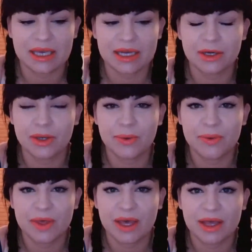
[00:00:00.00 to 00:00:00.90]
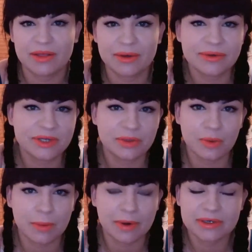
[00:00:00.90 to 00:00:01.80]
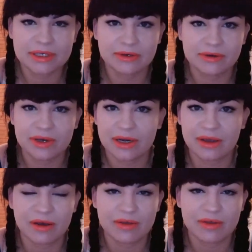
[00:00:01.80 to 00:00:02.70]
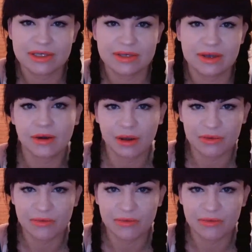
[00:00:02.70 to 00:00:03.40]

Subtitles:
I knew that there was just one person creating all this sorrow